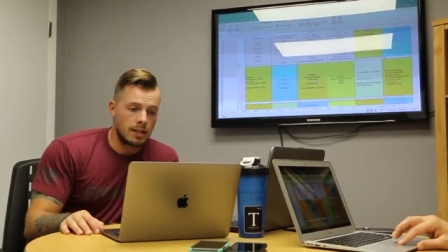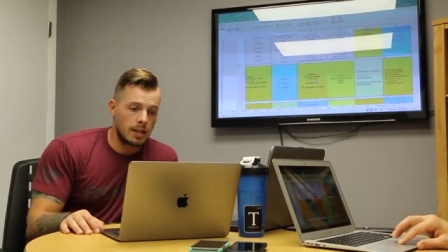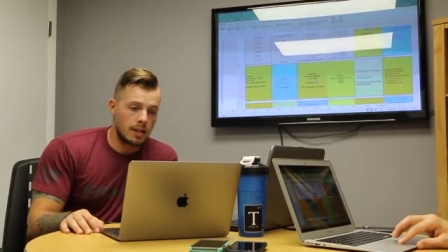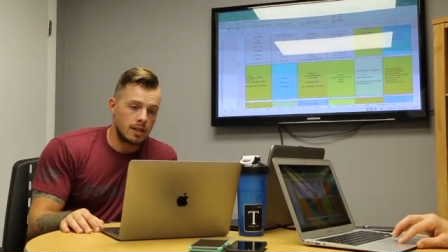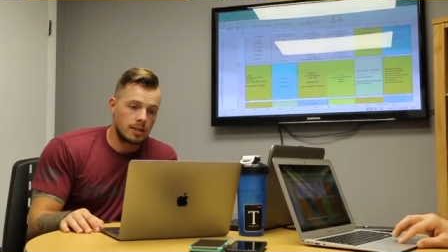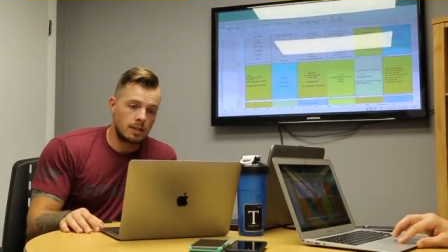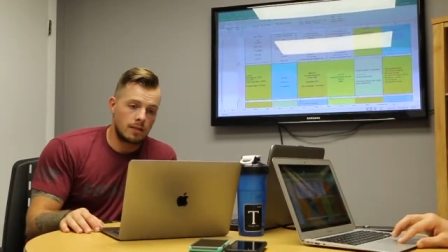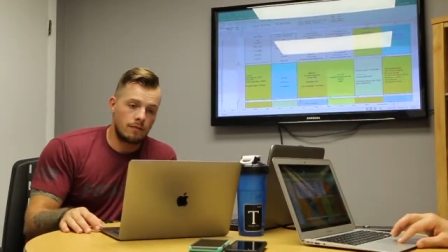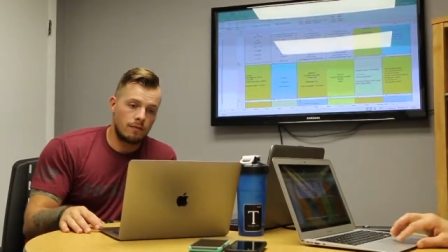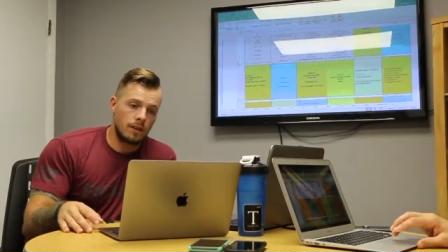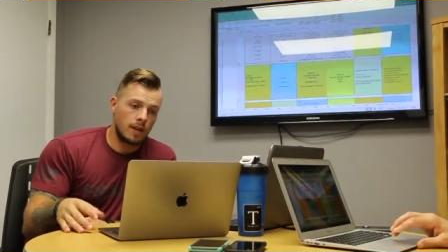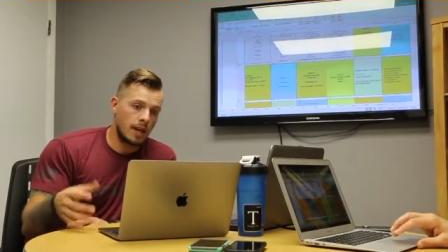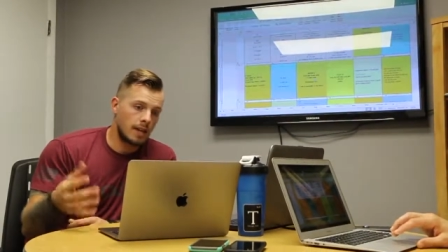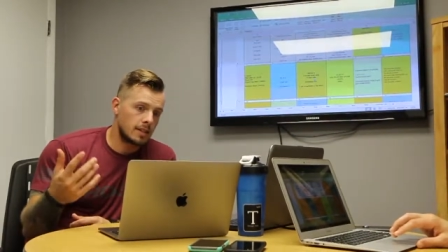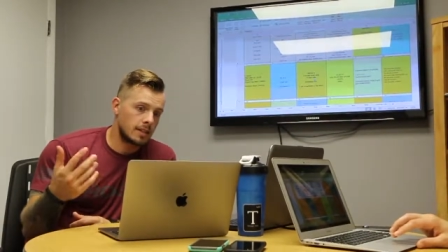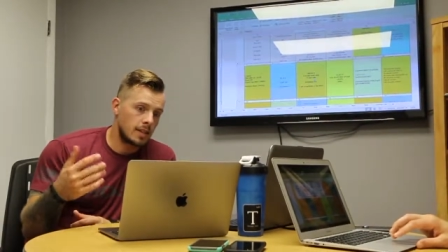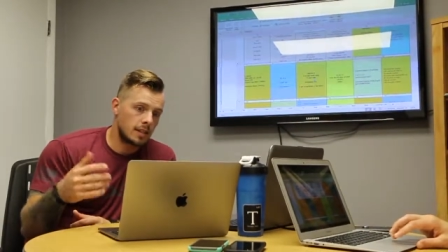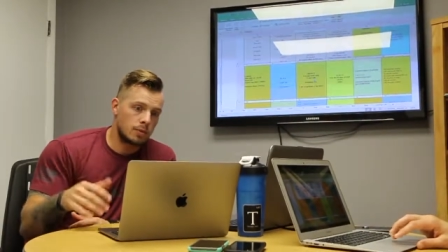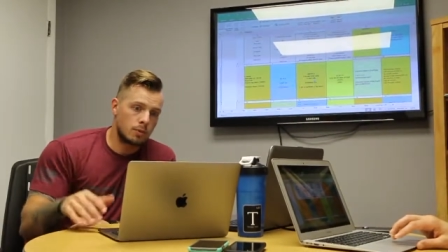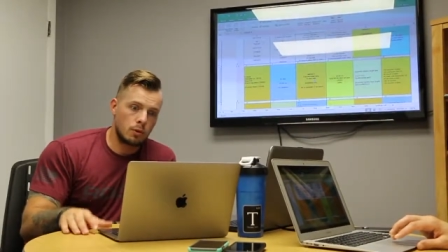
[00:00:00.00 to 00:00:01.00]
Because if the next
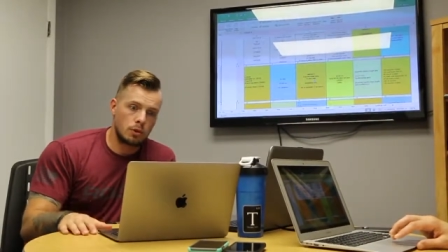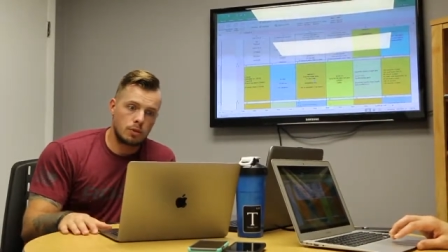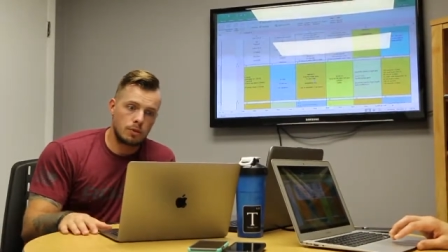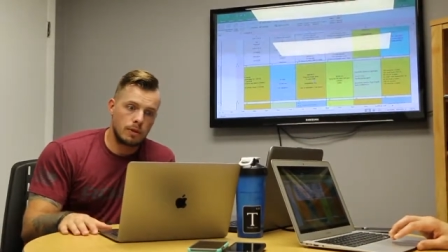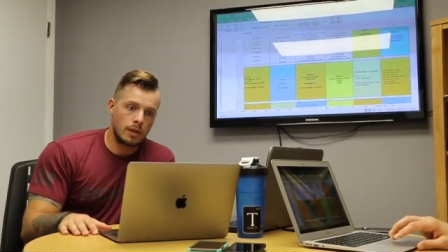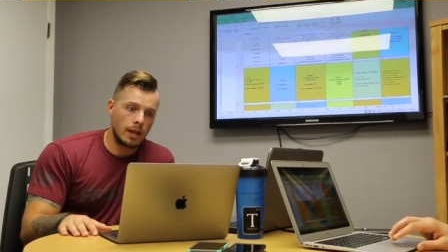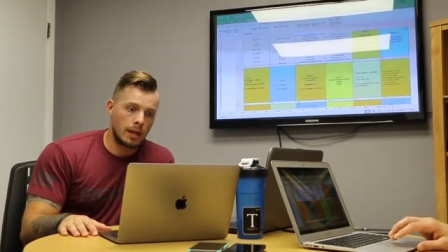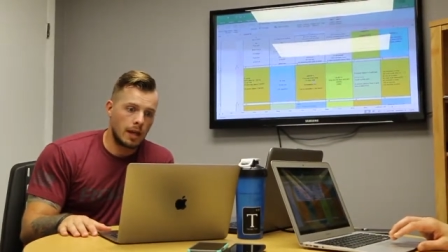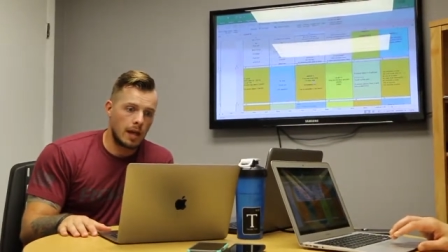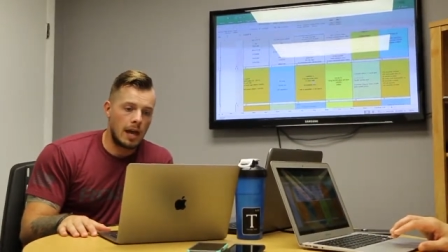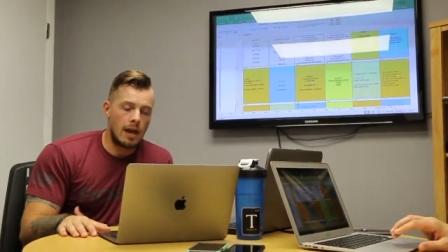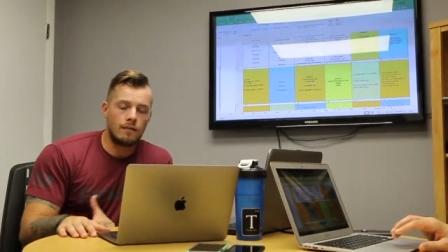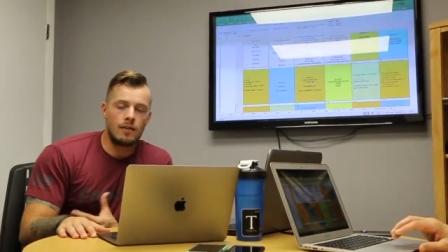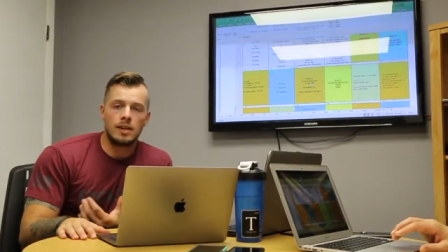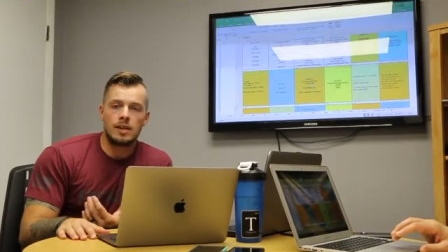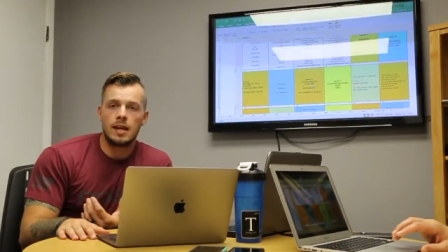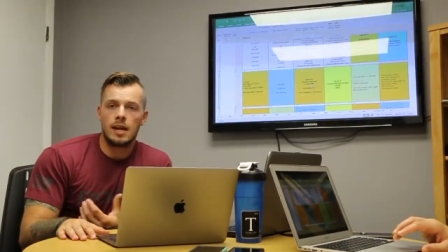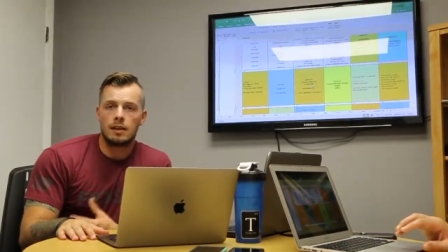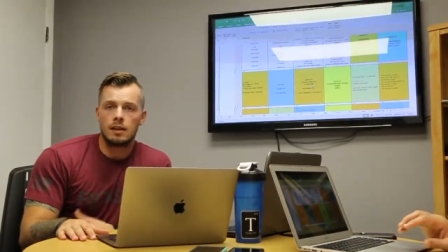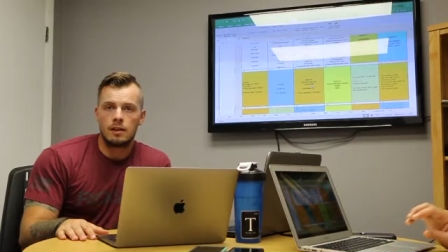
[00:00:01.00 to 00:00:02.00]
day is supposed to be like a heavy
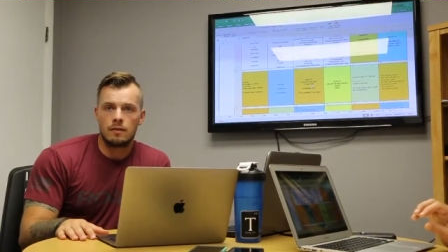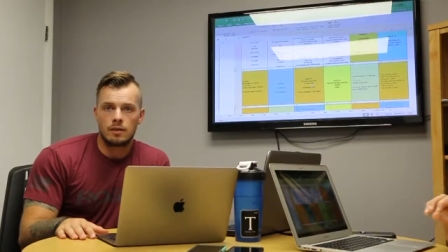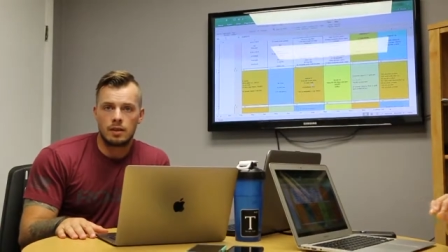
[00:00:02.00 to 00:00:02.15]
deadlift,